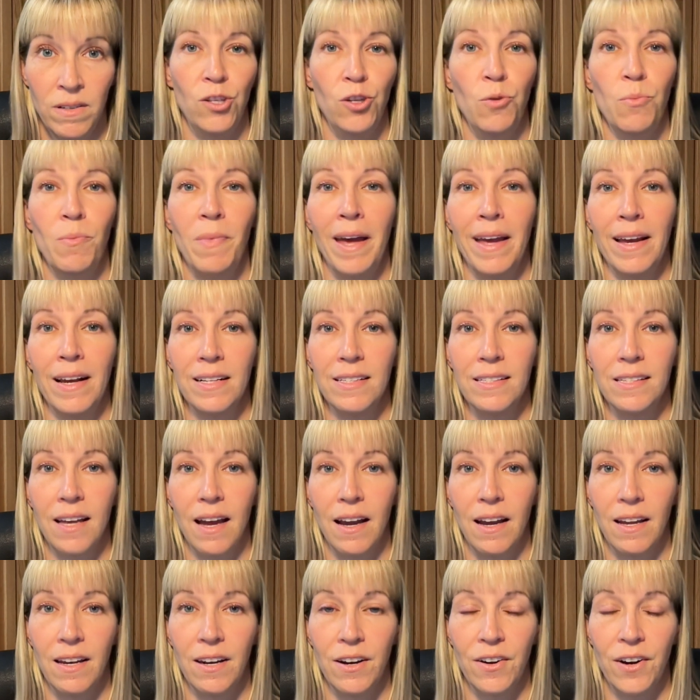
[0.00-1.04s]
You may get
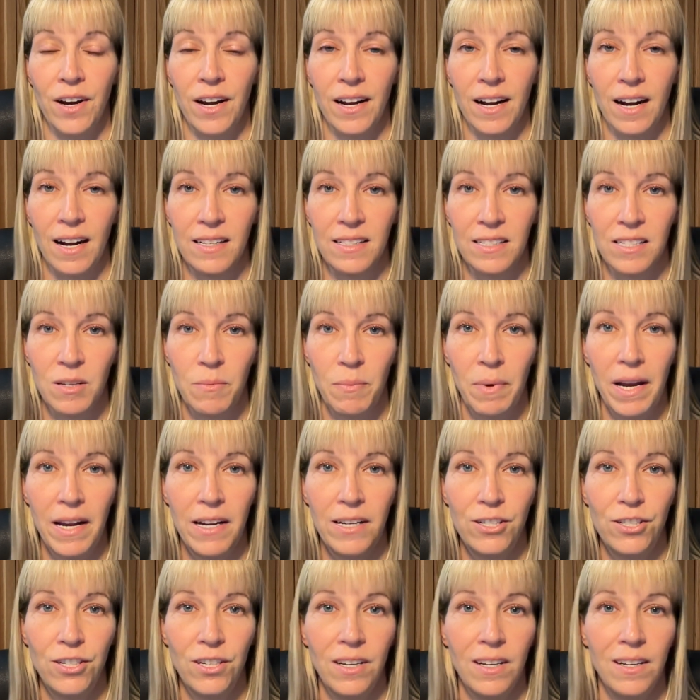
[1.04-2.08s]
secondary
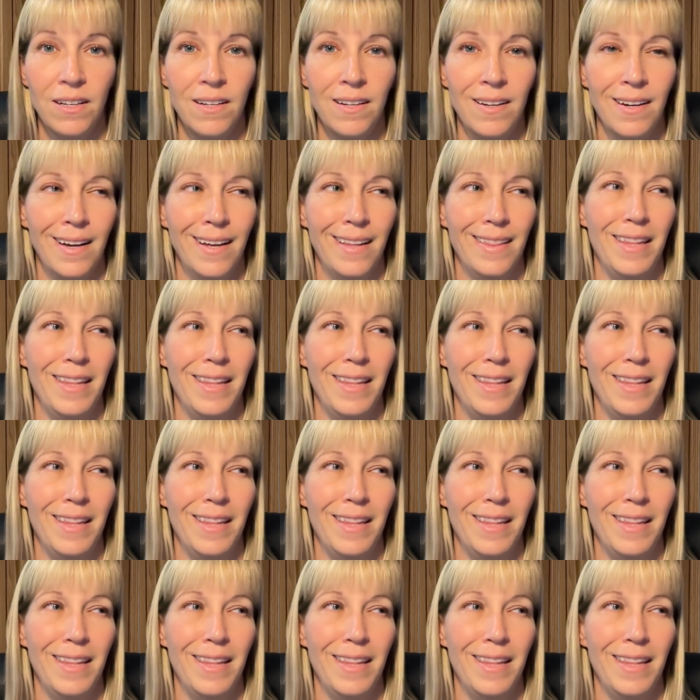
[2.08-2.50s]
constipation,